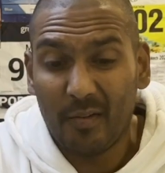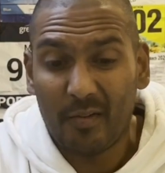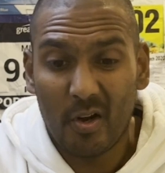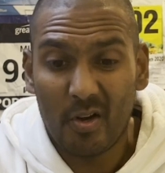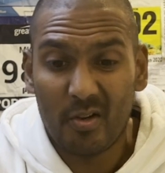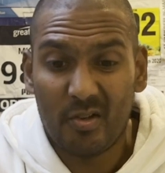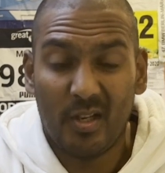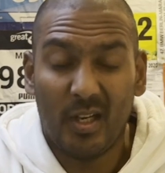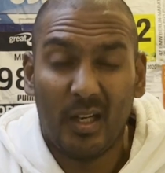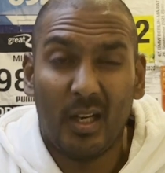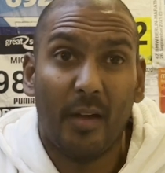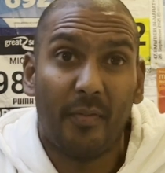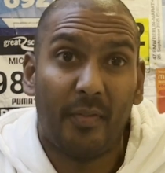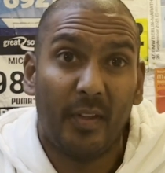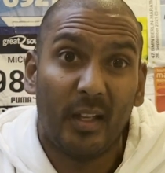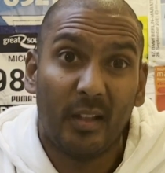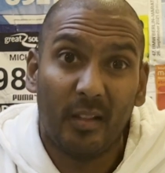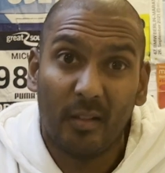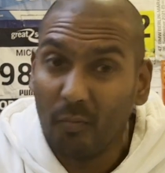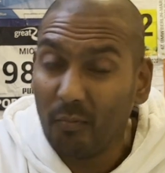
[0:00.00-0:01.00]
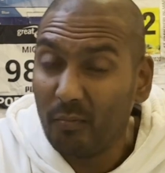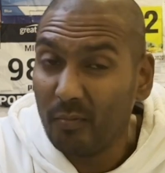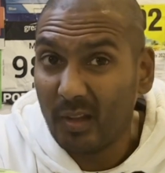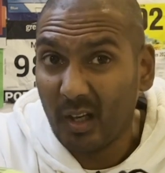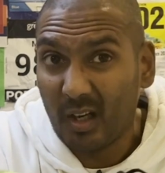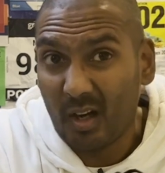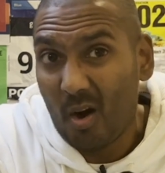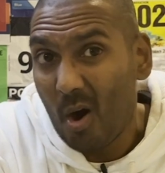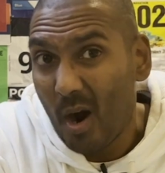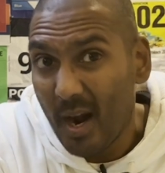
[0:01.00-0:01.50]
of cushioning. I think
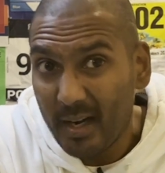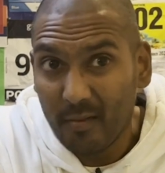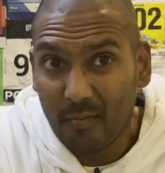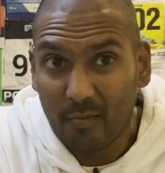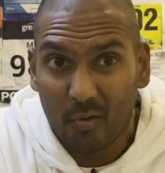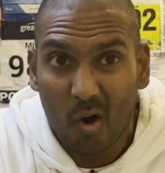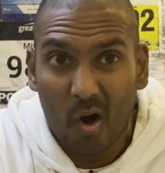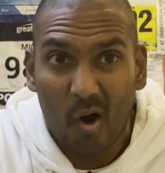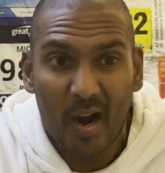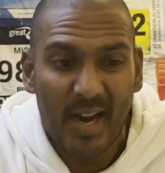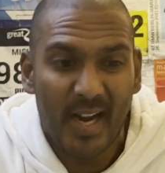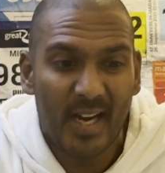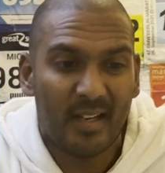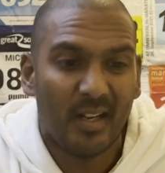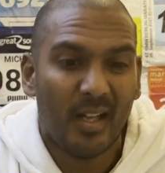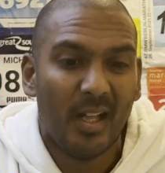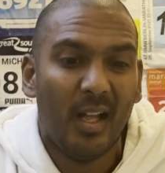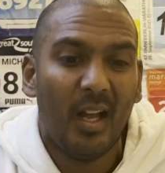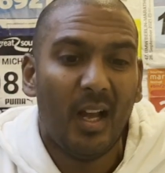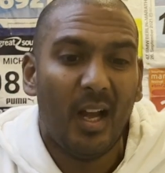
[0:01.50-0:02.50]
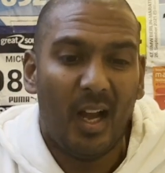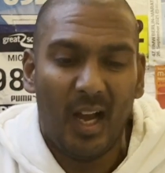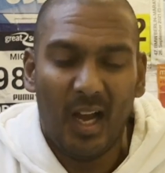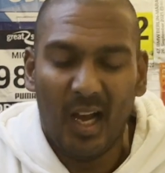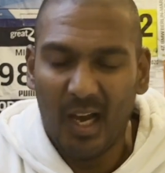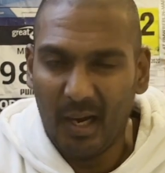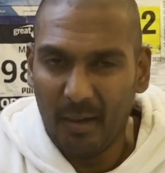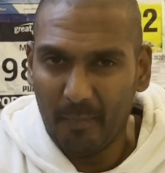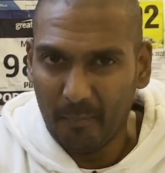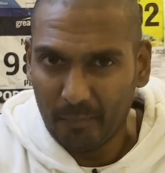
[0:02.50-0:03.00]
the kind of ride
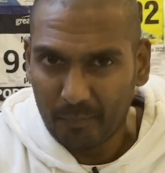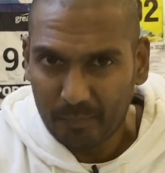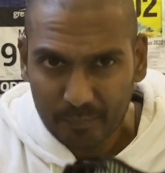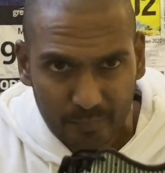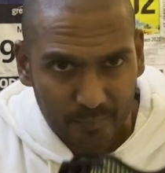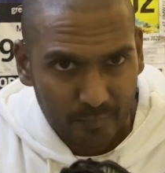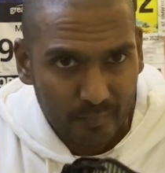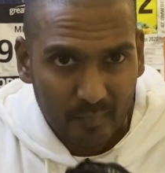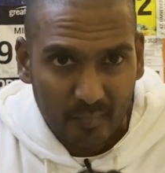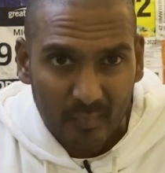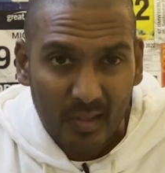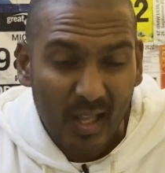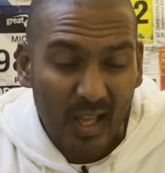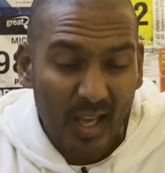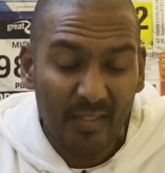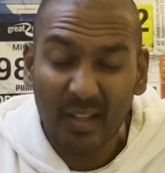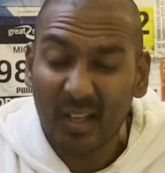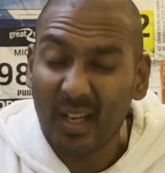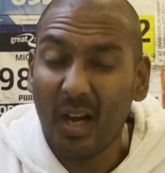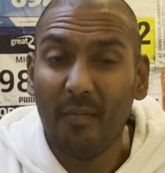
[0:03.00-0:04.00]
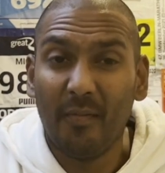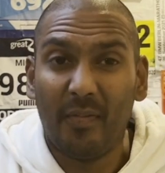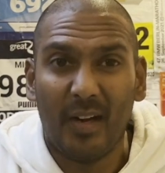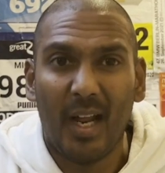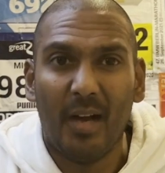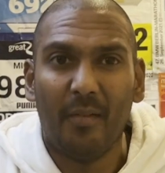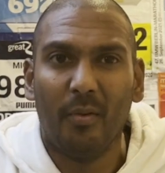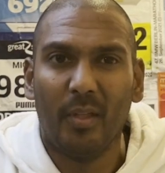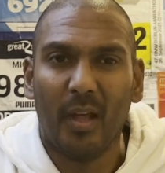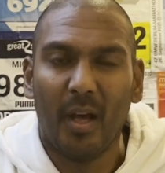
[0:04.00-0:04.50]
and the comfort
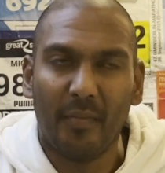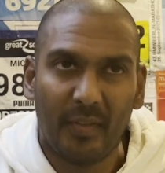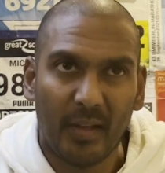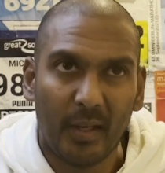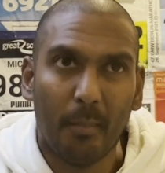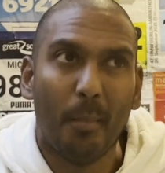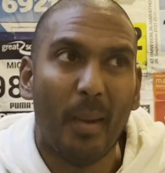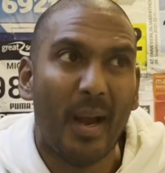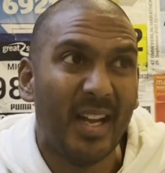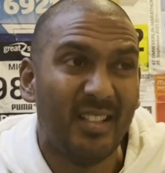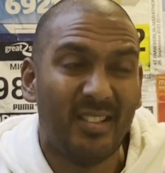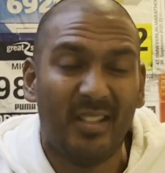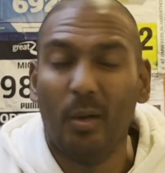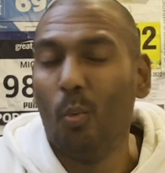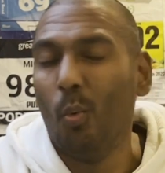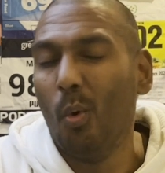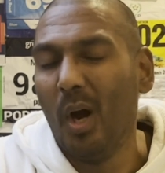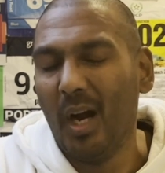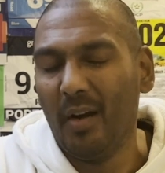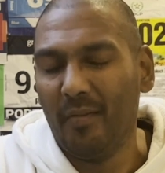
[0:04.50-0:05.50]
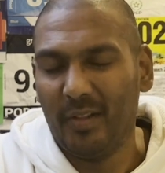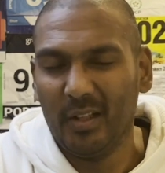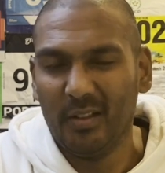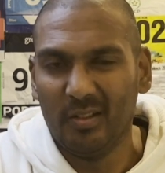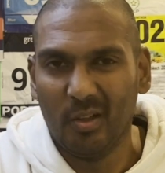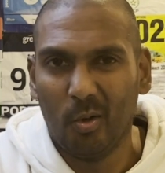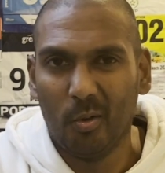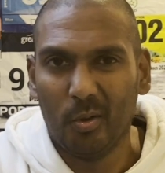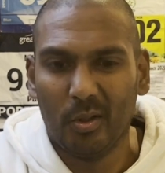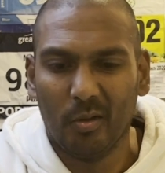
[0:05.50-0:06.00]
level that I think makes it work for
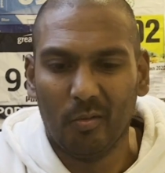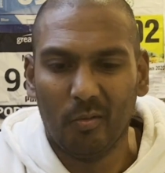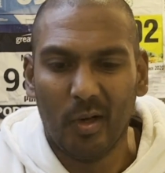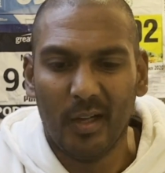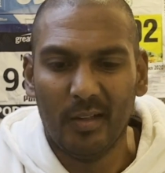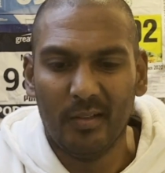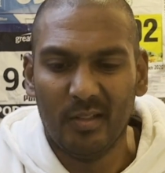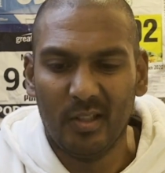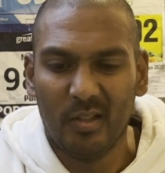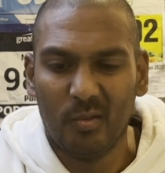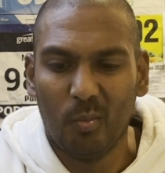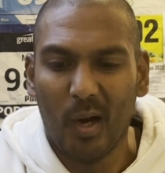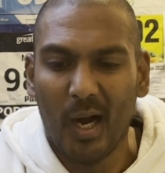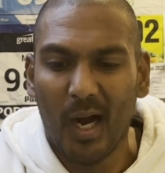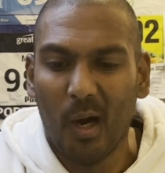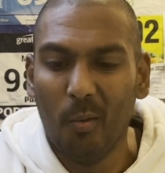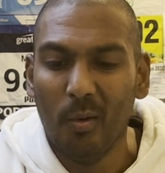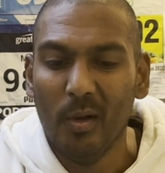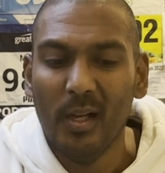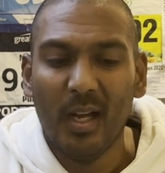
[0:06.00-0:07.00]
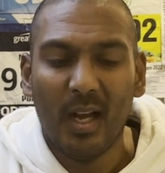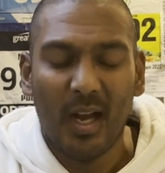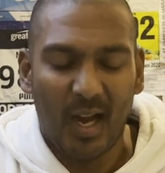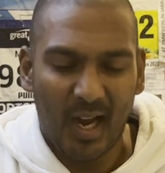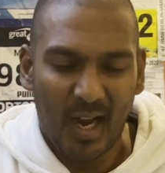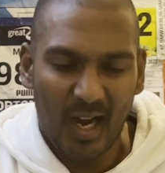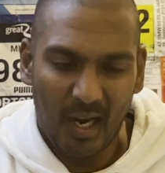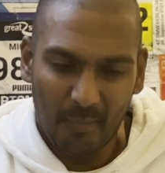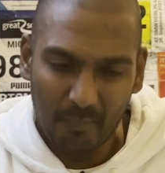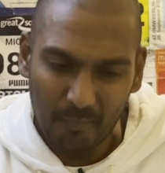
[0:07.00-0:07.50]
those longer runs as well.
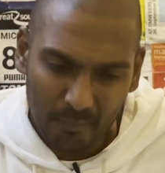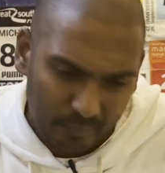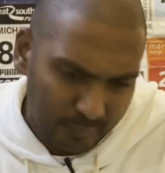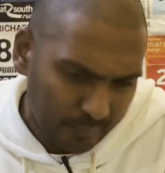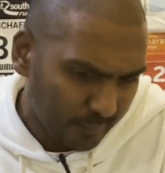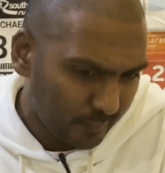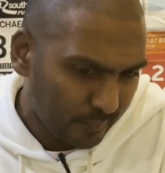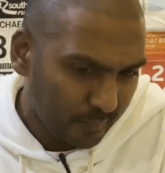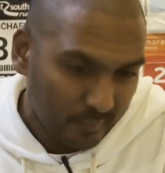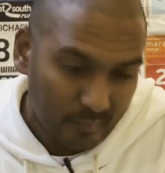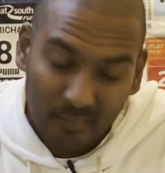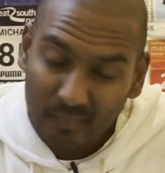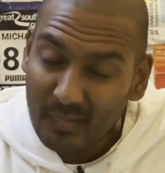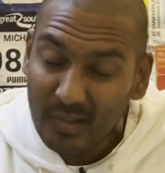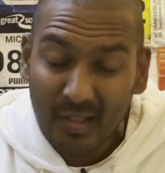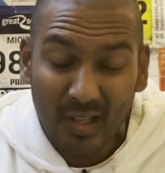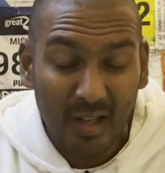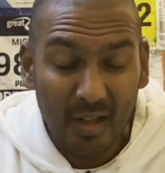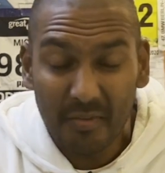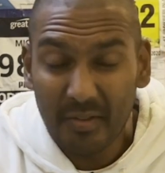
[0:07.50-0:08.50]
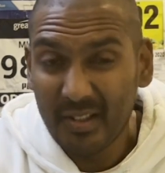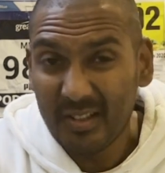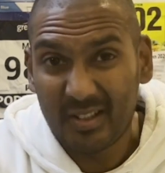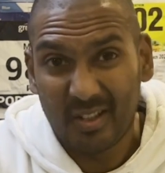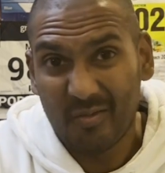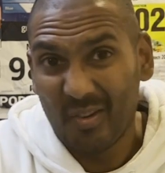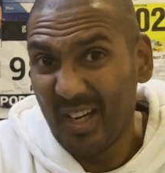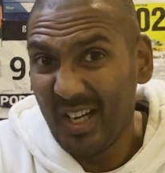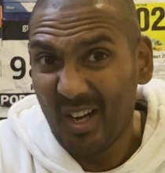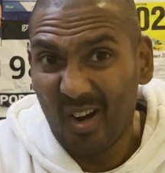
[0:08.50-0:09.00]
Other things
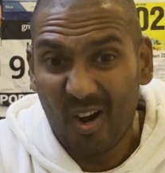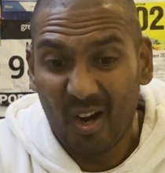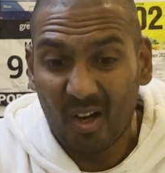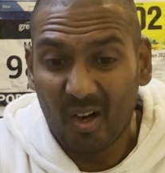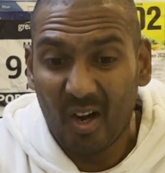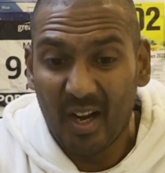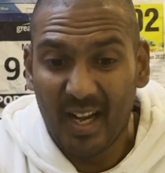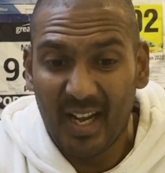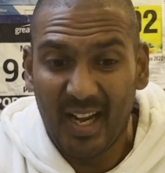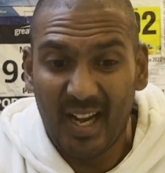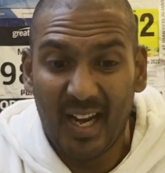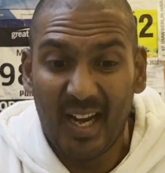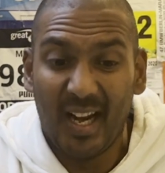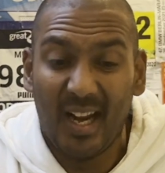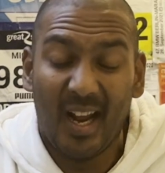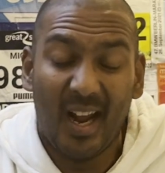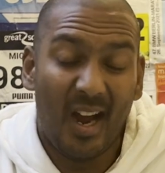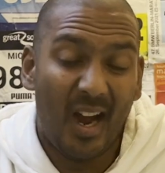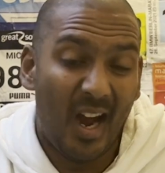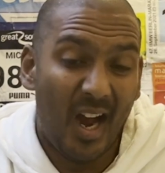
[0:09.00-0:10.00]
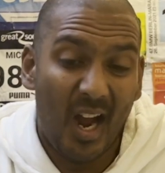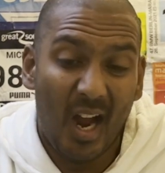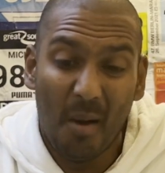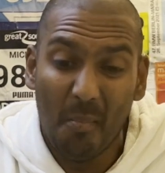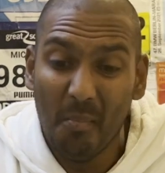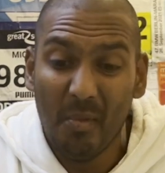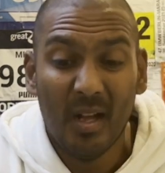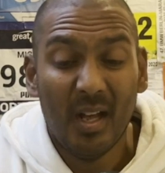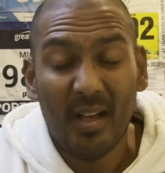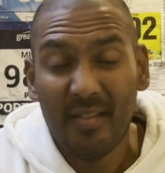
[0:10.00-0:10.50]
to really highlight here,
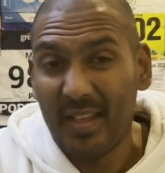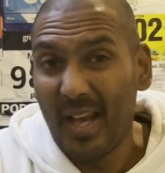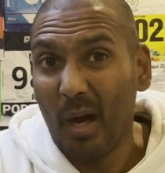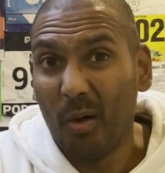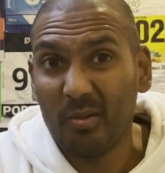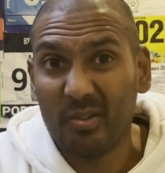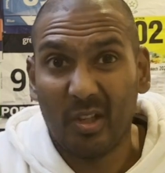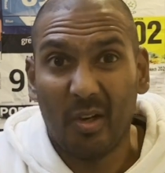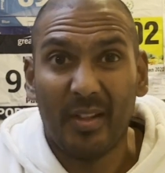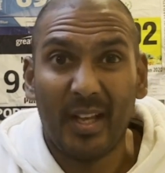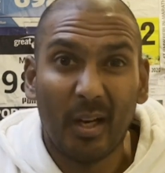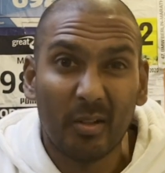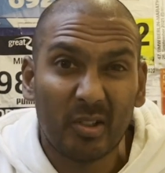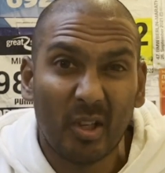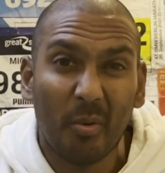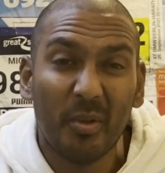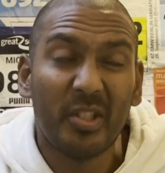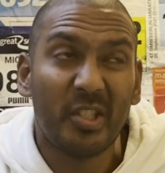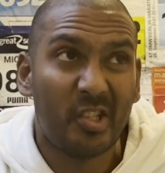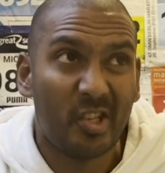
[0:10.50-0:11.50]
the outsole has